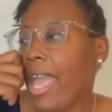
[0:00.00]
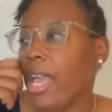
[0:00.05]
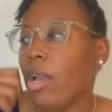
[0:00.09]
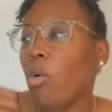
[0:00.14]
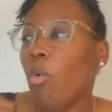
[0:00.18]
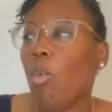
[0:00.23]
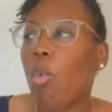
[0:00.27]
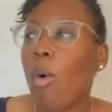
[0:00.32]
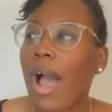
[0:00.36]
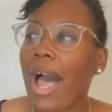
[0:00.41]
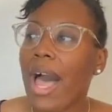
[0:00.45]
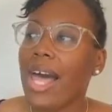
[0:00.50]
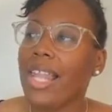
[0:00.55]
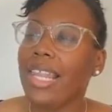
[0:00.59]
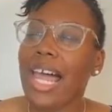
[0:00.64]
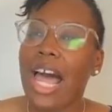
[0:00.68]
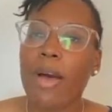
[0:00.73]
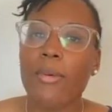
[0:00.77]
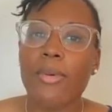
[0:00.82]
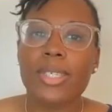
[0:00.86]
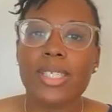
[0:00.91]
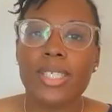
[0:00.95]
And
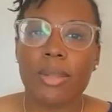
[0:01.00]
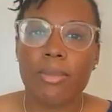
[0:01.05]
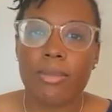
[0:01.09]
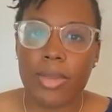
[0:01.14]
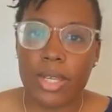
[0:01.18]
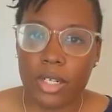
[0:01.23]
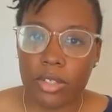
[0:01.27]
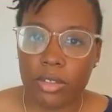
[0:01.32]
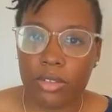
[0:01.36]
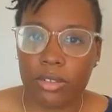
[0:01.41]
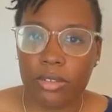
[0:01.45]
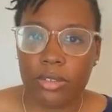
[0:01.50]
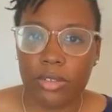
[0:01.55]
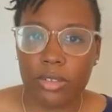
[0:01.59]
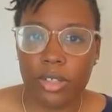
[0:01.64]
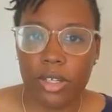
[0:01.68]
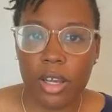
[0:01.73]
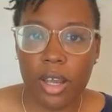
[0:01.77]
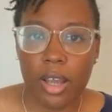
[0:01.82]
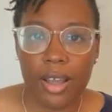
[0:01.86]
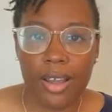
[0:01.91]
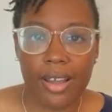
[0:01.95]
while I was in the middle
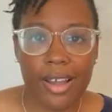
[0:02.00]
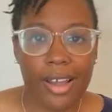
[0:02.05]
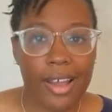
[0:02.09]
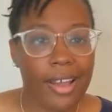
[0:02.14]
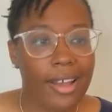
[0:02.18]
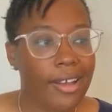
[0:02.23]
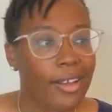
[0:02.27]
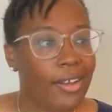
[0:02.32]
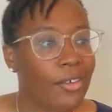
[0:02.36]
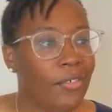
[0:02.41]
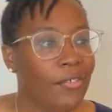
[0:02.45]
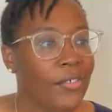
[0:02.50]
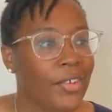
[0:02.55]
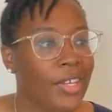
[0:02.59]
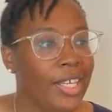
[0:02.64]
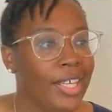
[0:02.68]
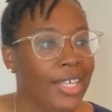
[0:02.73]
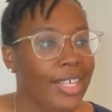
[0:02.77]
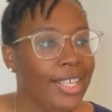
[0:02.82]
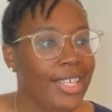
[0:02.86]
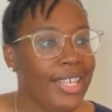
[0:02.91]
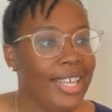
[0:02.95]
of
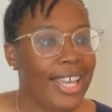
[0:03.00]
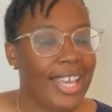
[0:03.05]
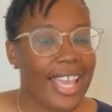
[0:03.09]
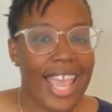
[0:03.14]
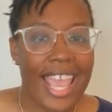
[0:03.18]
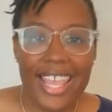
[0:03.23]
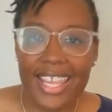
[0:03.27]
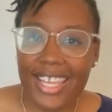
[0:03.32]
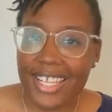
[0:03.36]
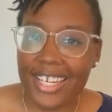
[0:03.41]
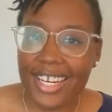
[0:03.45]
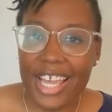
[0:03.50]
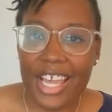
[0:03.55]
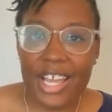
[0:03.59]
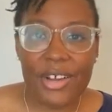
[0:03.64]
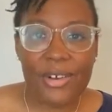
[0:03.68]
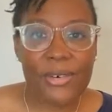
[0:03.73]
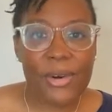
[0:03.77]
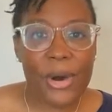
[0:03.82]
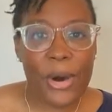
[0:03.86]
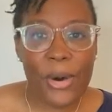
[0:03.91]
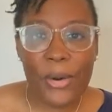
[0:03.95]
hanging
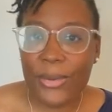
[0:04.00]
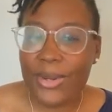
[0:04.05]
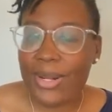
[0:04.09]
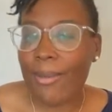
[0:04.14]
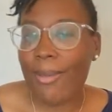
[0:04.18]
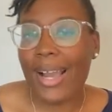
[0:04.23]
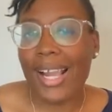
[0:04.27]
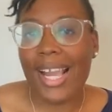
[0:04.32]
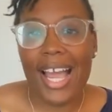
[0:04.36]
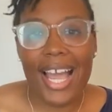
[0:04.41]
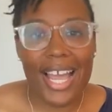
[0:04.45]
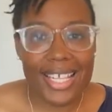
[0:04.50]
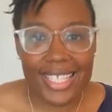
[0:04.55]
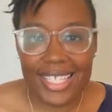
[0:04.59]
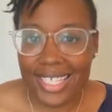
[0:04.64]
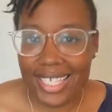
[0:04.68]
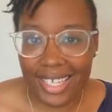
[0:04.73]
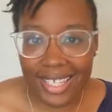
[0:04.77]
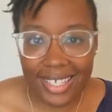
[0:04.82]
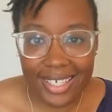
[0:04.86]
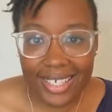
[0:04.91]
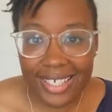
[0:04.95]
out, holding my
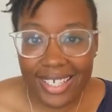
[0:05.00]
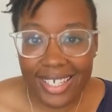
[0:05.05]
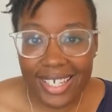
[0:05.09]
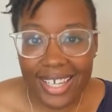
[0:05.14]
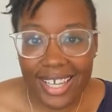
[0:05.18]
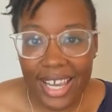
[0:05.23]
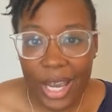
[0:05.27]
godson,